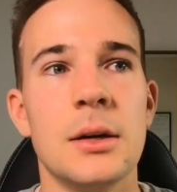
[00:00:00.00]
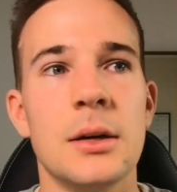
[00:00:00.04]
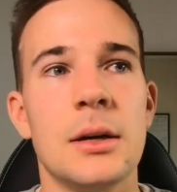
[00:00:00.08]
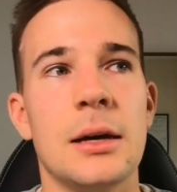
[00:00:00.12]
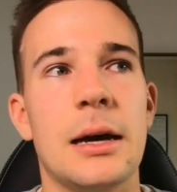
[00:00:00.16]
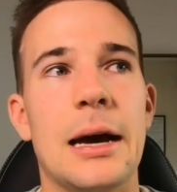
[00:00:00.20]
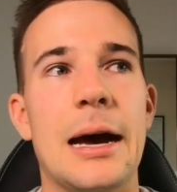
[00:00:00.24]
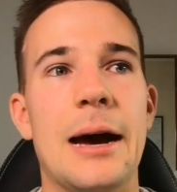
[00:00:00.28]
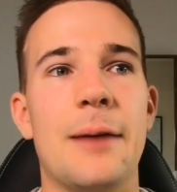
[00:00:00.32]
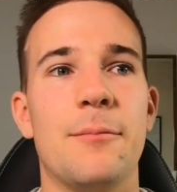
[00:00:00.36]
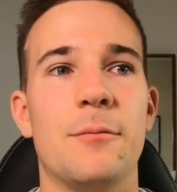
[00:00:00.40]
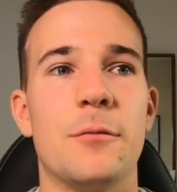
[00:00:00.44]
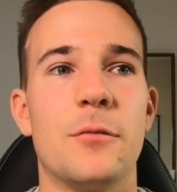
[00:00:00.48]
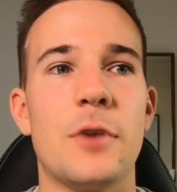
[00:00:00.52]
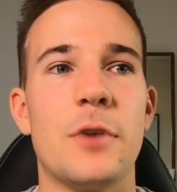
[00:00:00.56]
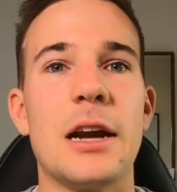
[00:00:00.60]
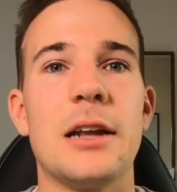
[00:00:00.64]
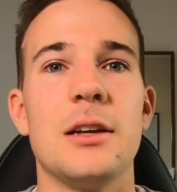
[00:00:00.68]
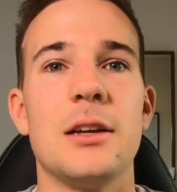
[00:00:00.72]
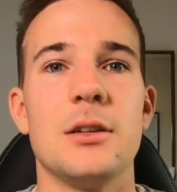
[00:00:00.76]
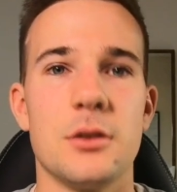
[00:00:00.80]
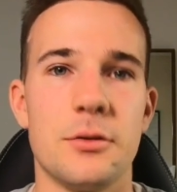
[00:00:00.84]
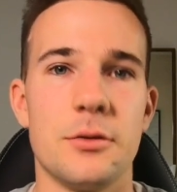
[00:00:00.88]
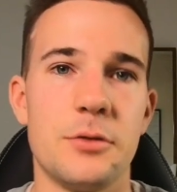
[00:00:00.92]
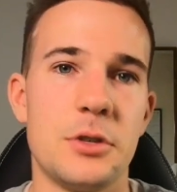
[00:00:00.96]
Um, running
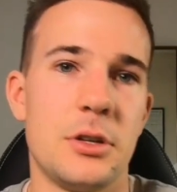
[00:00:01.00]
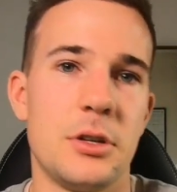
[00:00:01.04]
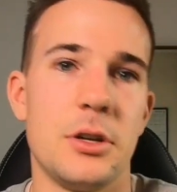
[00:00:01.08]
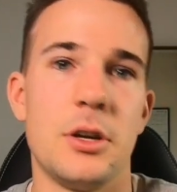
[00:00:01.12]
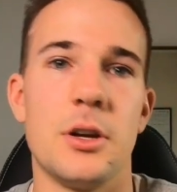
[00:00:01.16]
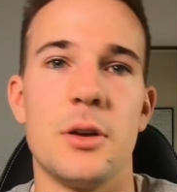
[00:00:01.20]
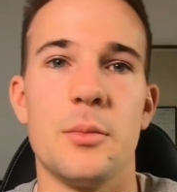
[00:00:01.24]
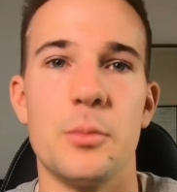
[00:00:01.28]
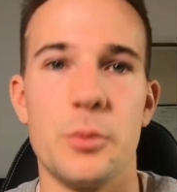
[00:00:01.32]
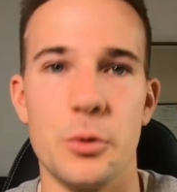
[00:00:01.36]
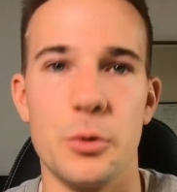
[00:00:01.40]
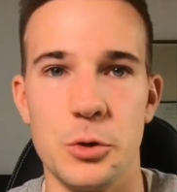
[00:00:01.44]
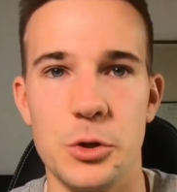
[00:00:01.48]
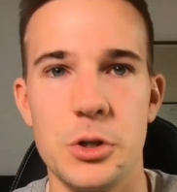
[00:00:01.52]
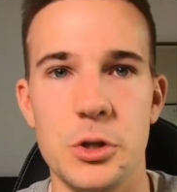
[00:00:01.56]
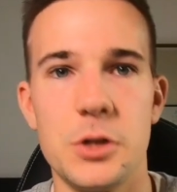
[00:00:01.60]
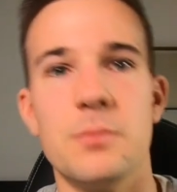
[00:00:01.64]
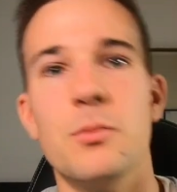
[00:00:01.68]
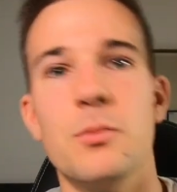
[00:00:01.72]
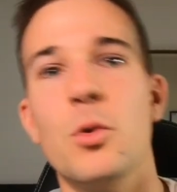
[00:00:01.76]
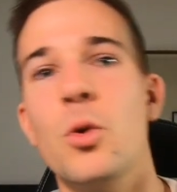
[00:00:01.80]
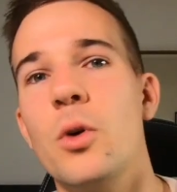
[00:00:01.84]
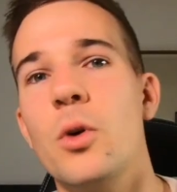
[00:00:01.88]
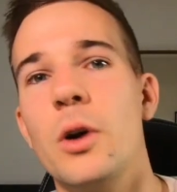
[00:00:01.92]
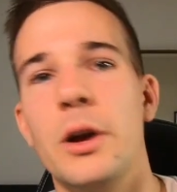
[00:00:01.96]
is obviously going to push
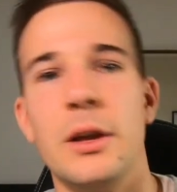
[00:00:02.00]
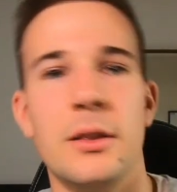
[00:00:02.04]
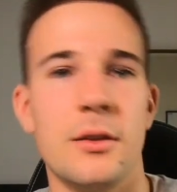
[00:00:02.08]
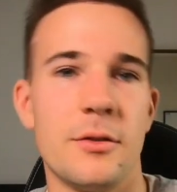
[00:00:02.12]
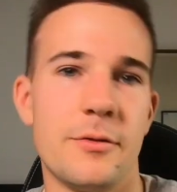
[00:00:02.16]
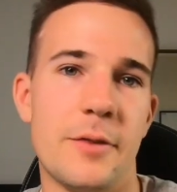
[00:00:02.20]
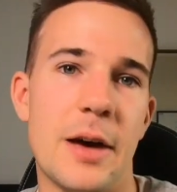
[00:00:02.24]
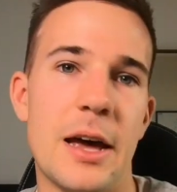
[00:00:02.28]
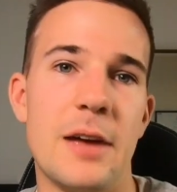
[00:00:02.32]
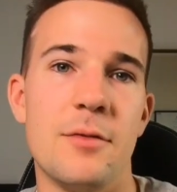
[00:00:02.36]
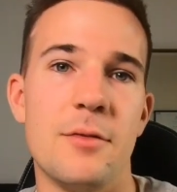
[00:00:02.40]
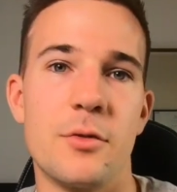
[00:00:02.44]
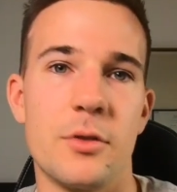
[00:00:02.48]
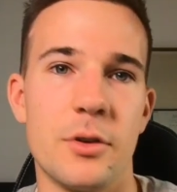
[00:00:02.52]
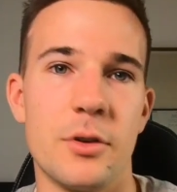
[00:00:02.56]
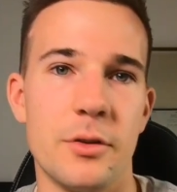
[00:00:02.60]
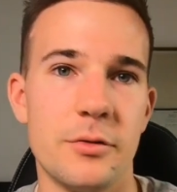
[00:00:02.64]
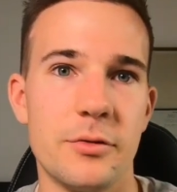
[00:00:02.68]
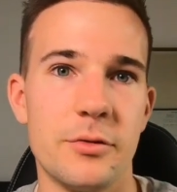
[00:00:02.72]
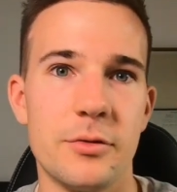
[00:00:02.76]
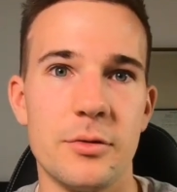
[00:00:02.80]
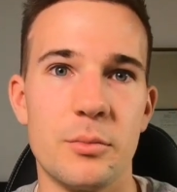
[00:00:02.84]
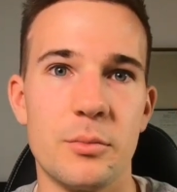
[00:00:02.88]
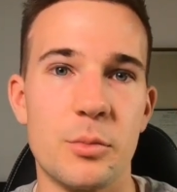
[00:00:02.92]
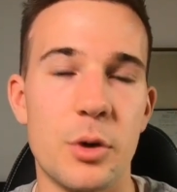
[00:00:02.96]
more in the favor of
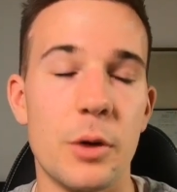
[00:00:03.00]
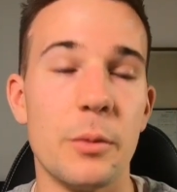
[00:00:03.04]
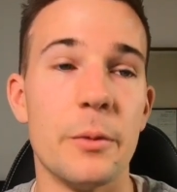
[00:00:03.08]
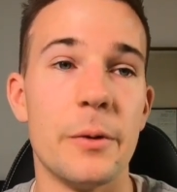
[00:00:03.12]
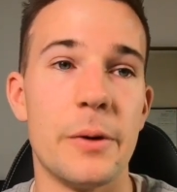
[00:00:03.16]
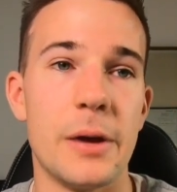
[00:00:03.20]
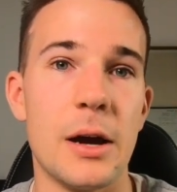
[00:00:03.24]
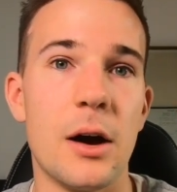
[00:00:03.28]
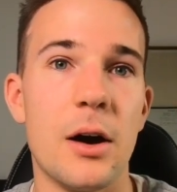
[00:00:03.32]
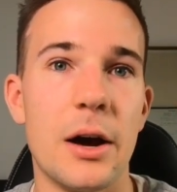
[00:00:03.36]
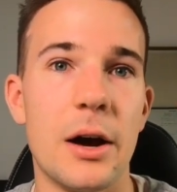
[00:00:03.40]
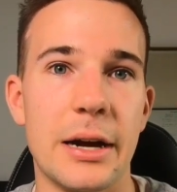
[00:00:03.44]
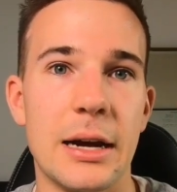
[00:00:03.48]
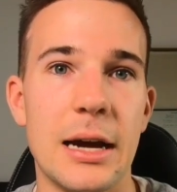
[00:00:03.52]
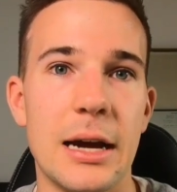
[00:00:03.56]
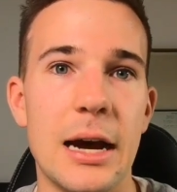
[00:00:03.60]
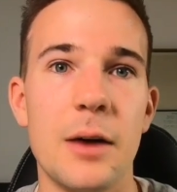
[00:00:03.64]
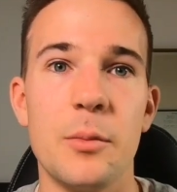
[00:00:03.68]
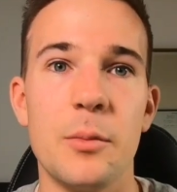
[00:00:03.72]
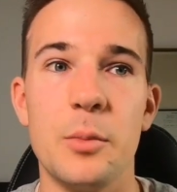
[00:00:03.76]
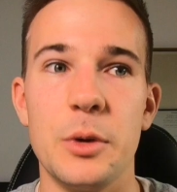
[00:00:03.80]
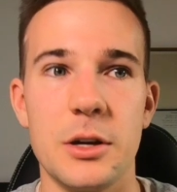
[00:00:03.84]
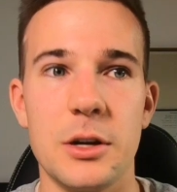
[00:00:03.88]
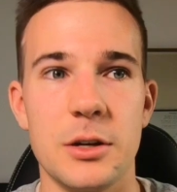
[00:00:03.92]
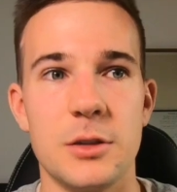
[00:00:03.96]
probably high carb
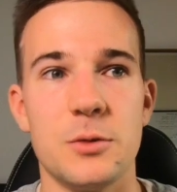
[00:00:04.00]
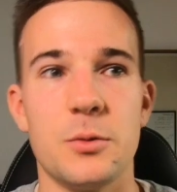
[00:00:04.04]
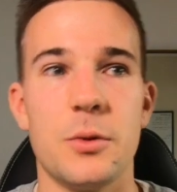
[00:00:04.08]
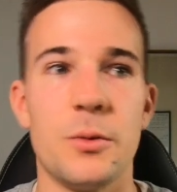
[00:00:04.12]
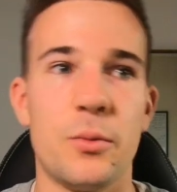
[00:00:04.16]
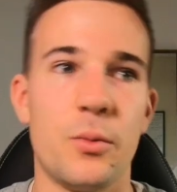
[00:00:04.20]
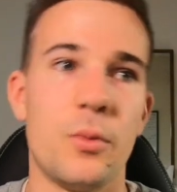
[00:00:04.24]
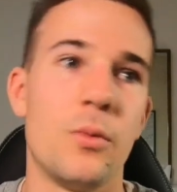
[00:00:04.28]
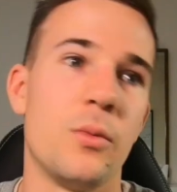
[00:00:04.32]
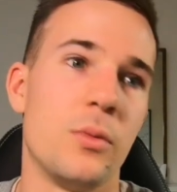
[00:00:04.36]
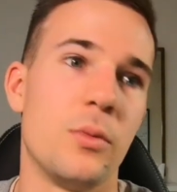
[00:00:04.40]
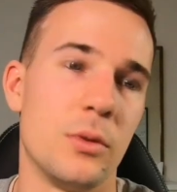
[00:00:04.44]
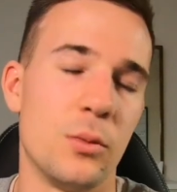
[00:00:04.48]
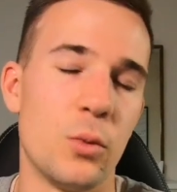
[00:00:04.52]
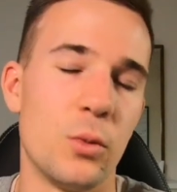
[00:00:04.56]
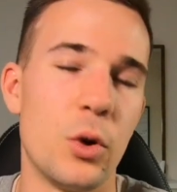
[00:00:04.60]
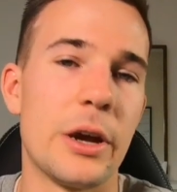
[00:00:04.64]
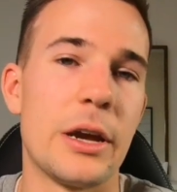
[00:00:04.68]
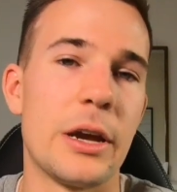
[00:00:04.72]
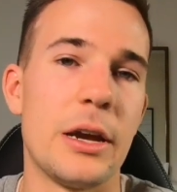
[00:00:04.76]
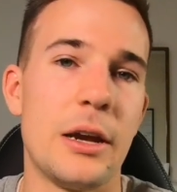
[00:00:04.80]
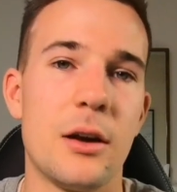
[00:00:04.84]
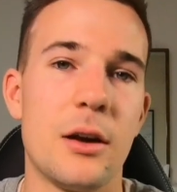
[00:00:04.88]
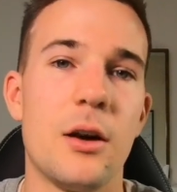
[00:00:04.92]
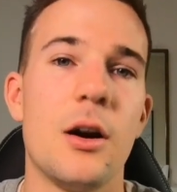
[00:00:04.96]
because we're working
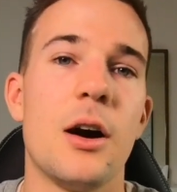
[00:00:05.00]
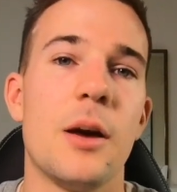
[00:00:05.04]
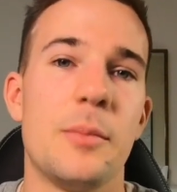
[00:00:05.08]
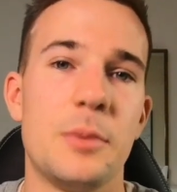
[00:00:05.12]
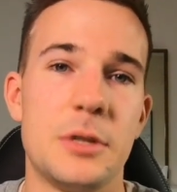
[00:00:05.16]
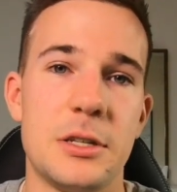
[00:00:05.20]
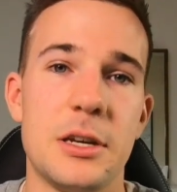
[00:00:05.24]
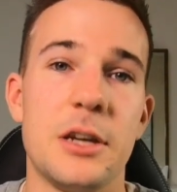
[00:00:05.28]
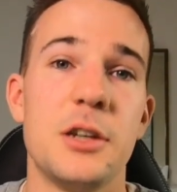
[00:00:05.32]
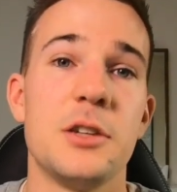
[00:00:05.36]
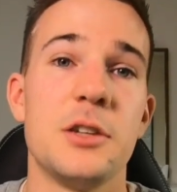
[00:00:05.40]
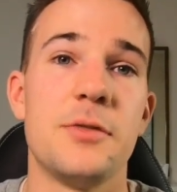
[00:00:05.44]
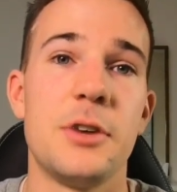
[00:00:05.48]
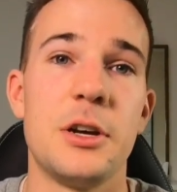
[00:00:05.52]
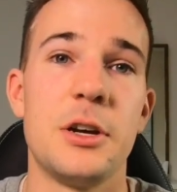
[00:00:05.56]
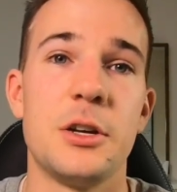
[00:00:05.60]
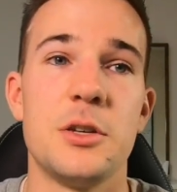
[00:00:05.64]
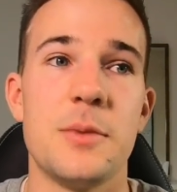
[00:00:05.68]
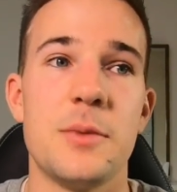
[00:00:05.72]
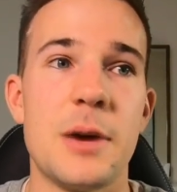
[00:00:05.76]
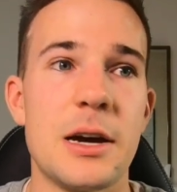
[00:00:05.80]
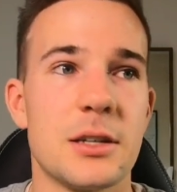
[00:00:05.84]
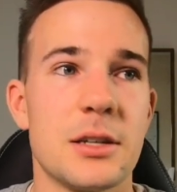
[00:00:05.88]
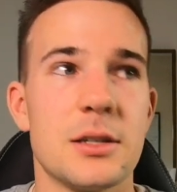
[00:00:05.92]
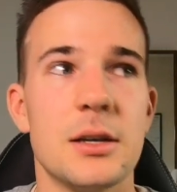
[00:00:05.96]
at a higher percentage of VO2
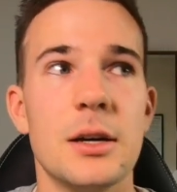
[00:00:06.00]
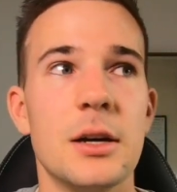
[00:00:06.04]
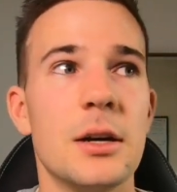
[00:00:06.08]
max,